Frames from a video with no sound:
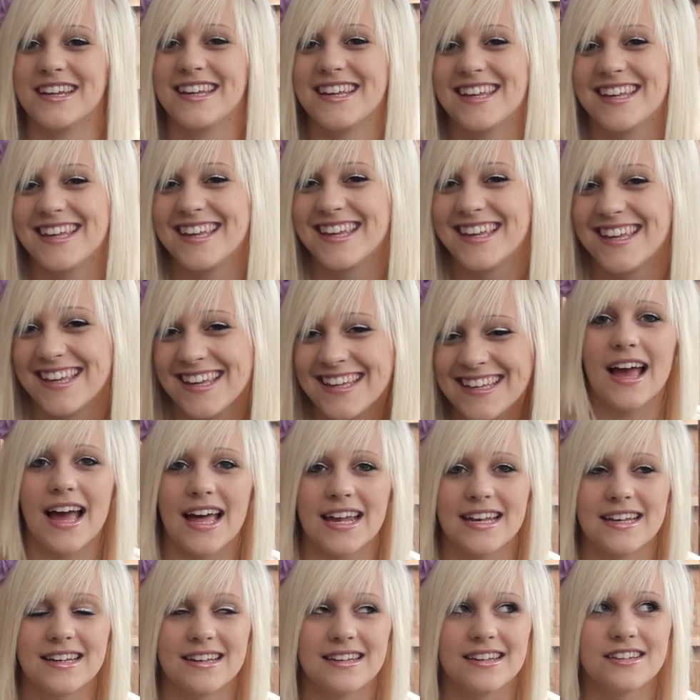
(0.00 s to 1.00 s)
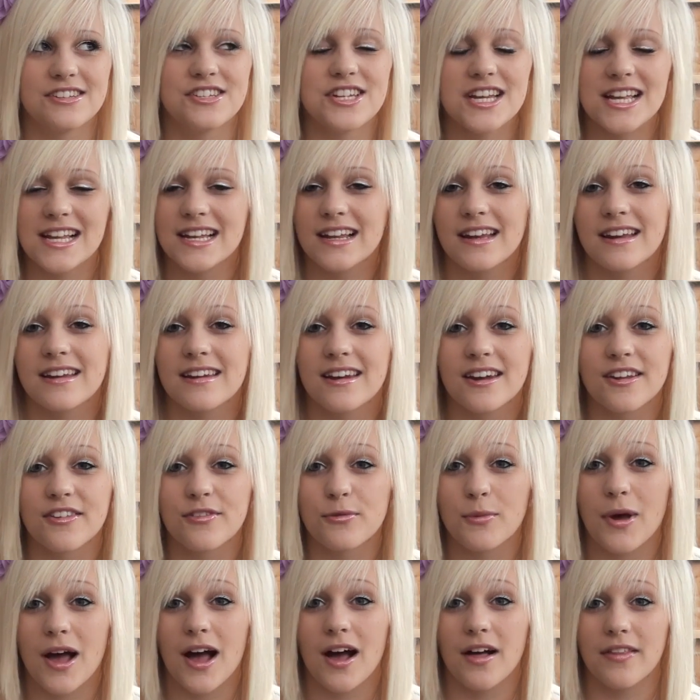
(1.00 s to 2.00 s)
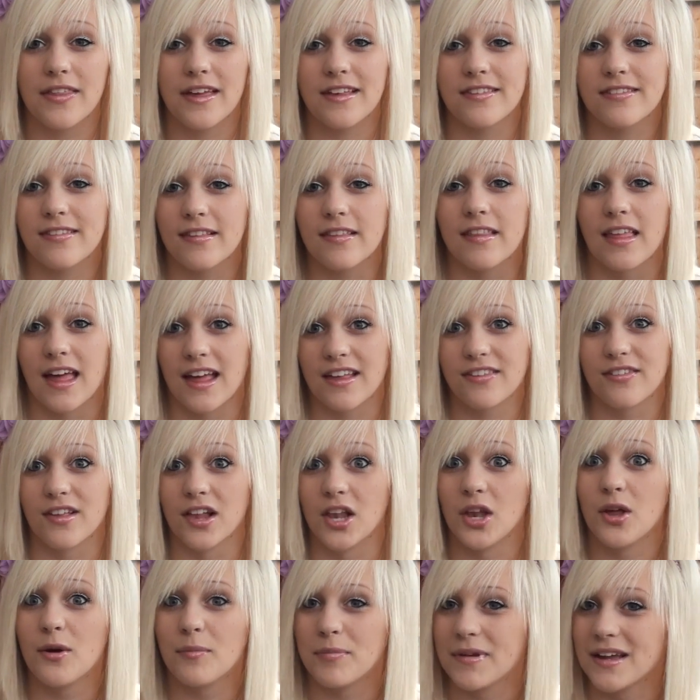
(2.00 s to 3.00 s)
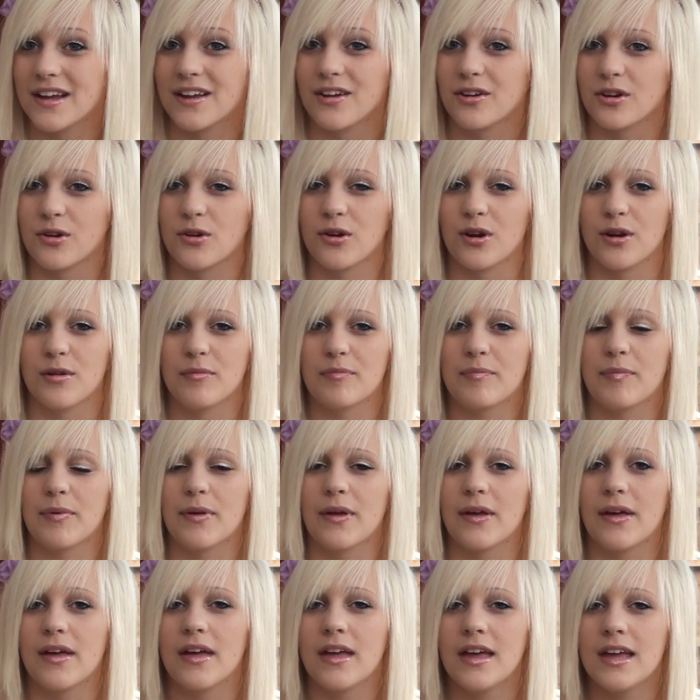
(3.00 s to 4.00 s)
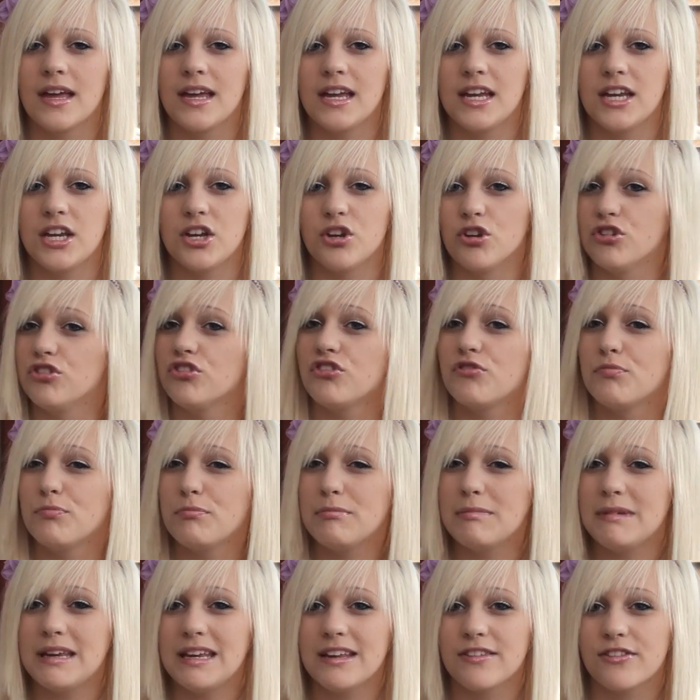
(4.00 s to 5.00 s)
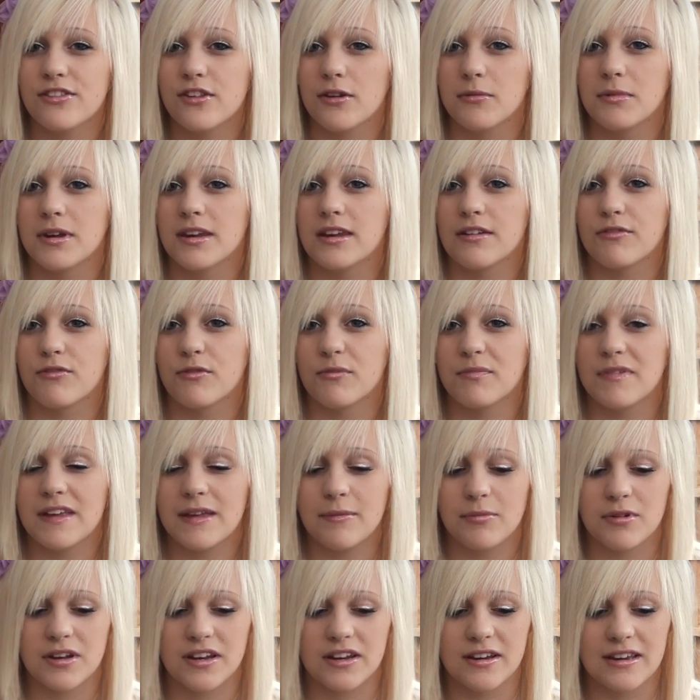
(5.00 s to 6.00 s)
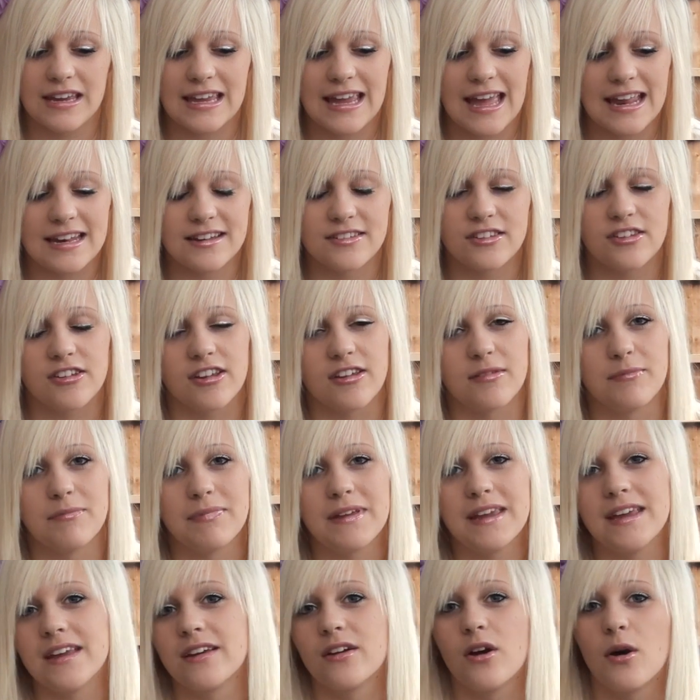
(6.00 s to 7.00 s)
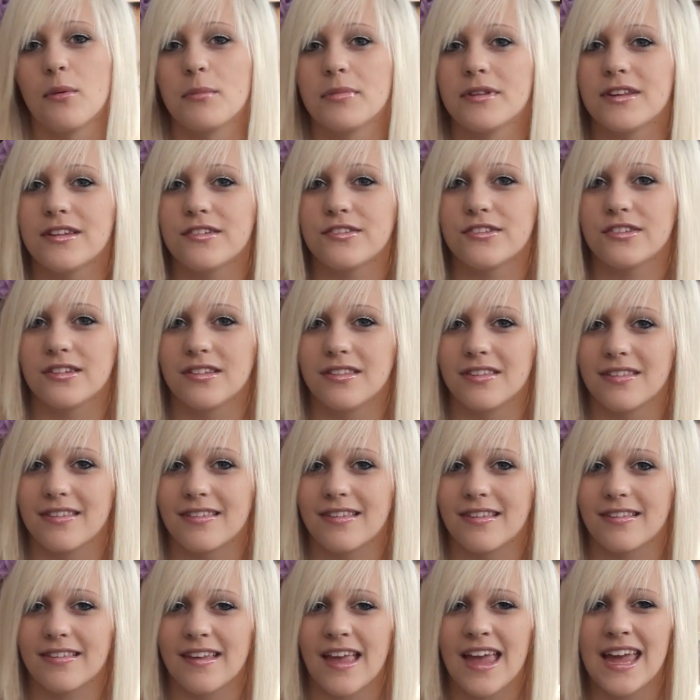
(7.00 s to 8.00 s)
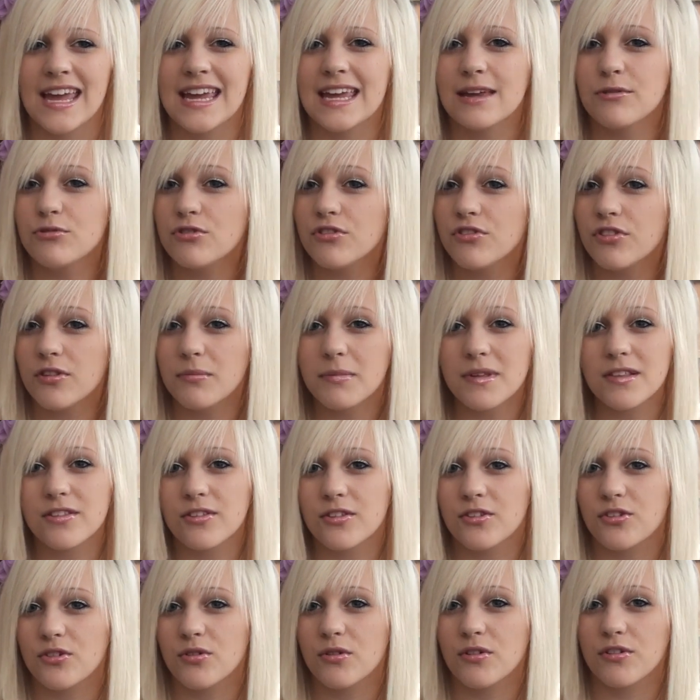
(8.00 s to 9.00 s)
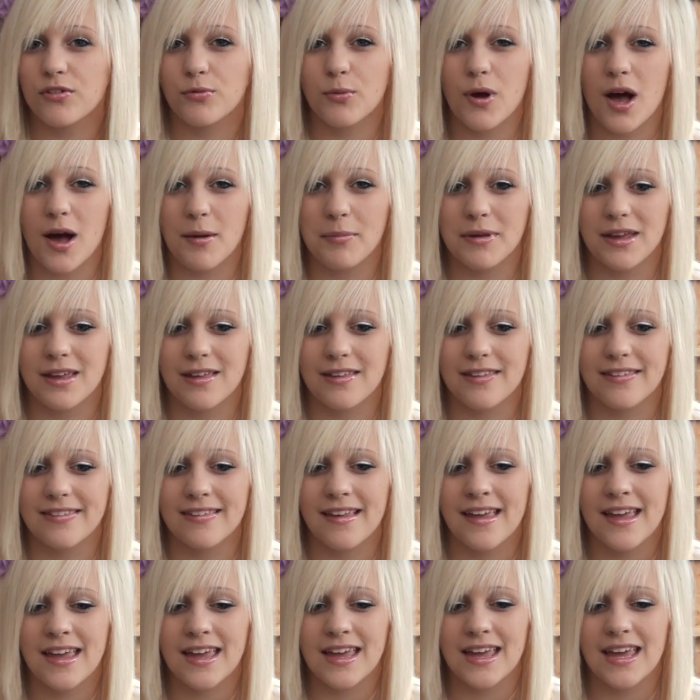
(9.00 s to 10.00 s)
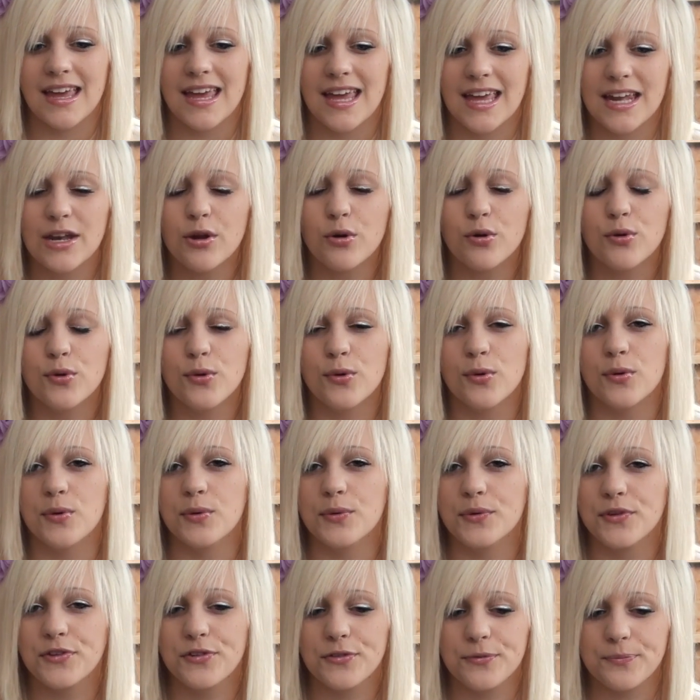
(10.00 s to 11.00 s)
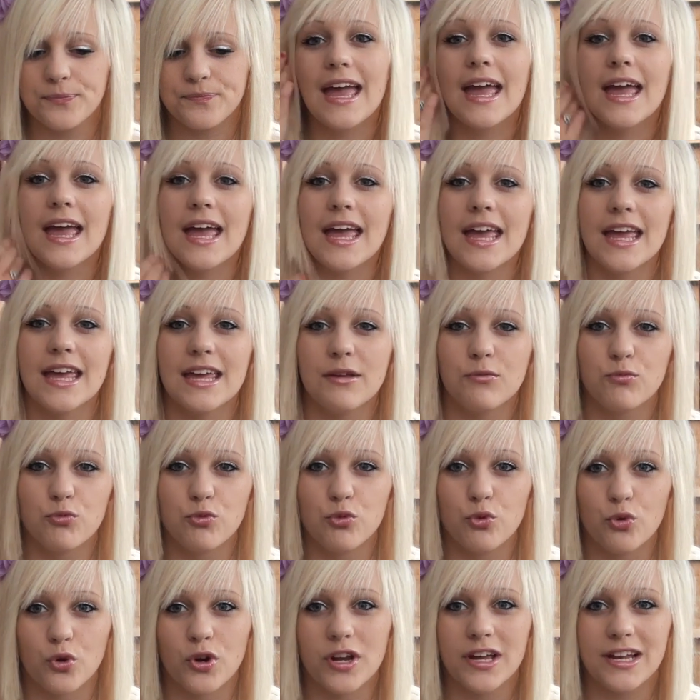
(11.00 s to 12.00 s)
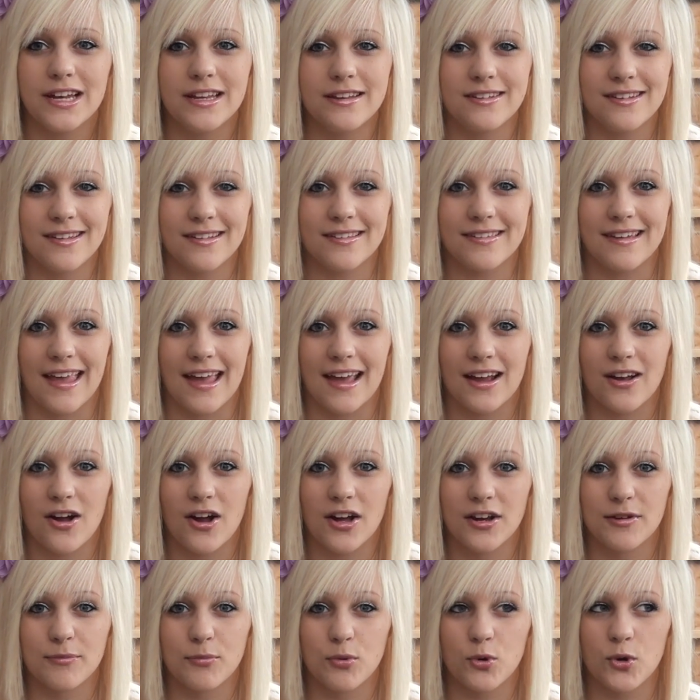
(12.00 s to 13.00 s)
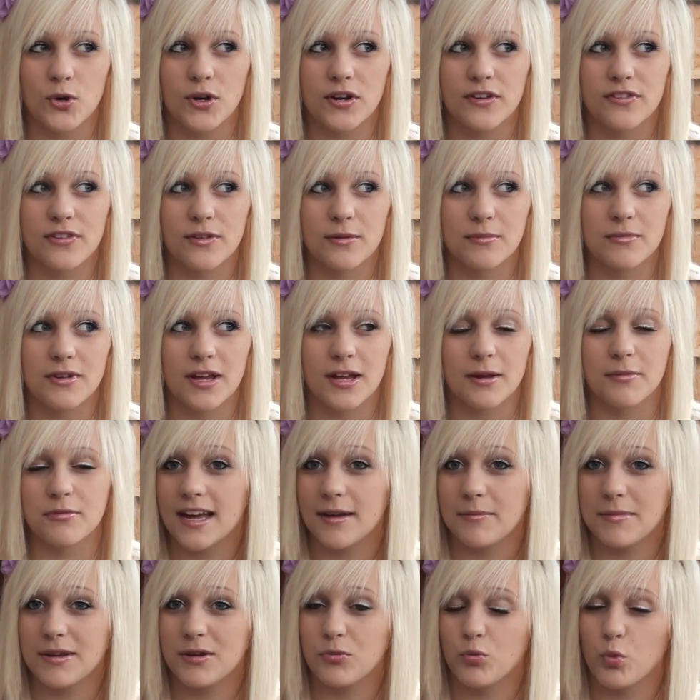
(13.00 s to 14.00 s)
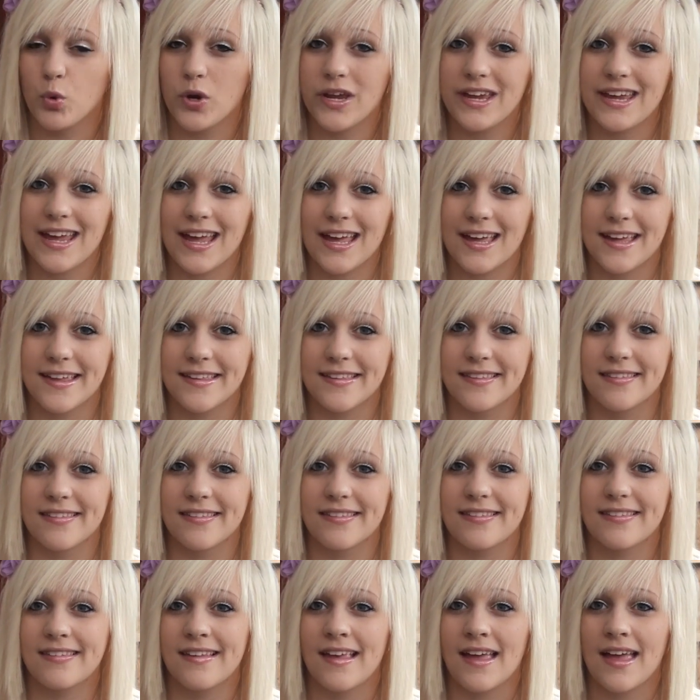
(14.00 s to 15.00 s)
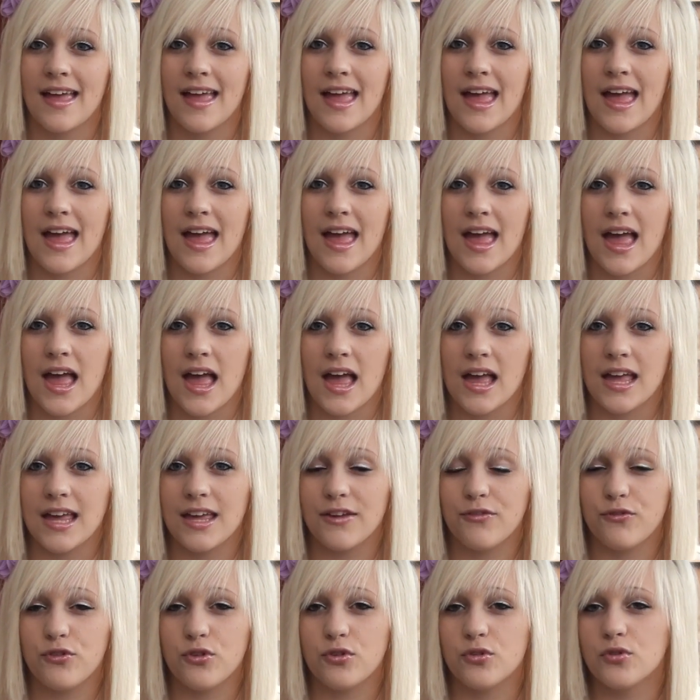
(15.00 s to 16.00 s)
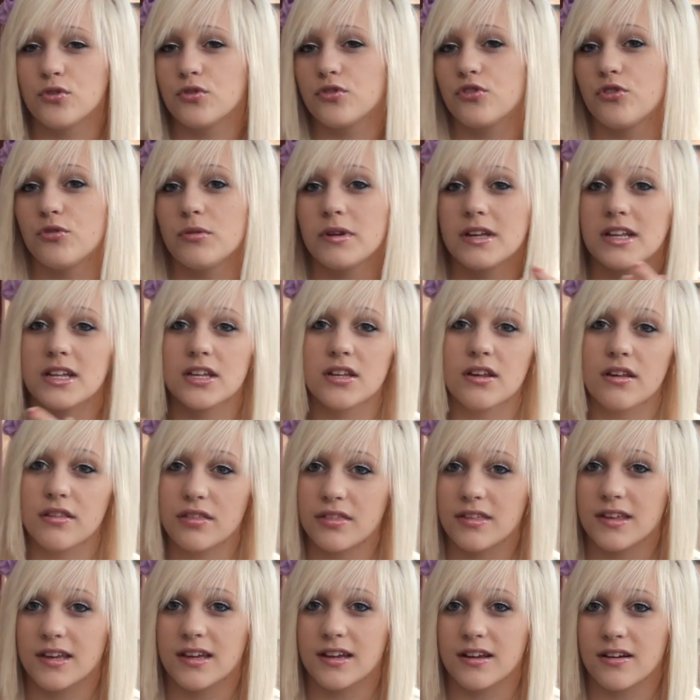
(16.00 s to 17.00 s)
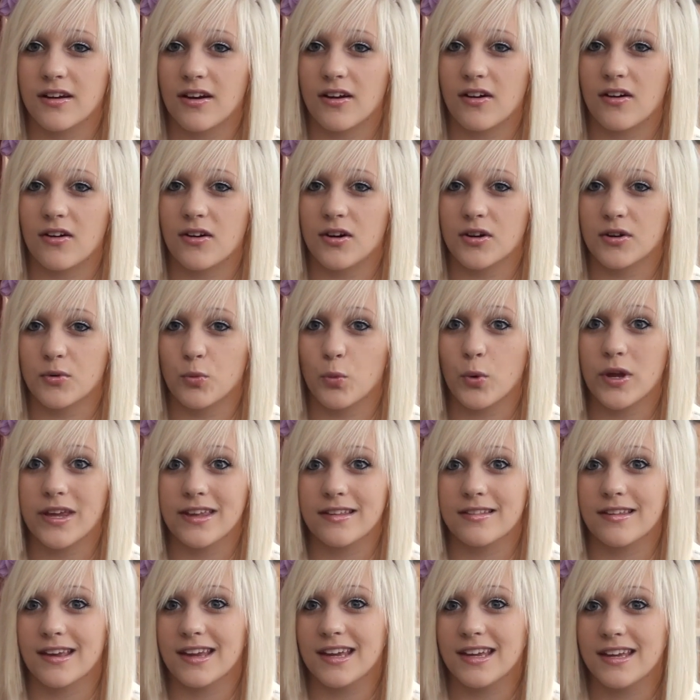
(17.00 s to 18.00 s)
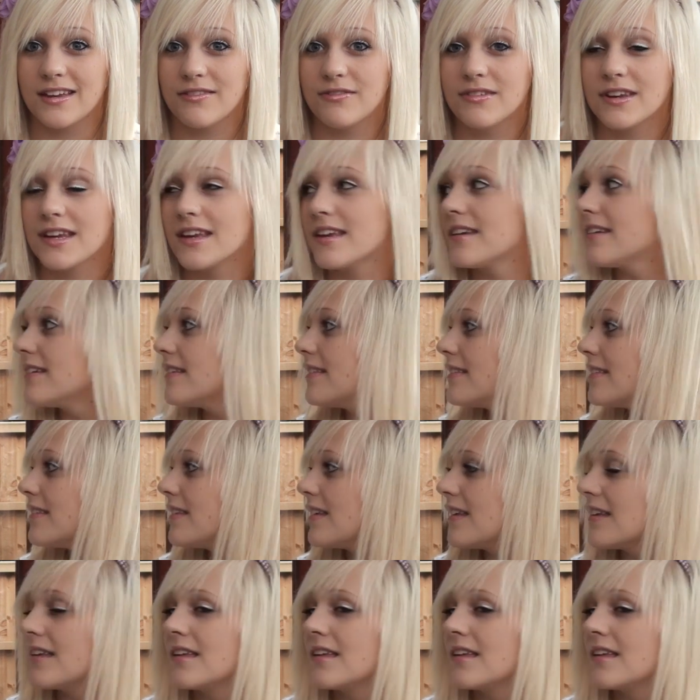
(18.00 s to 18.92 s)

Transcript: And cheerleading as well, that's, that's a lot bigger group, but you know, you just meet so many different people and get into competing competitions. It gives you something to do as well, because in halls it really does get kind of boring sometimes. I mean, weekends, if you're doing nothing on weekday evenings,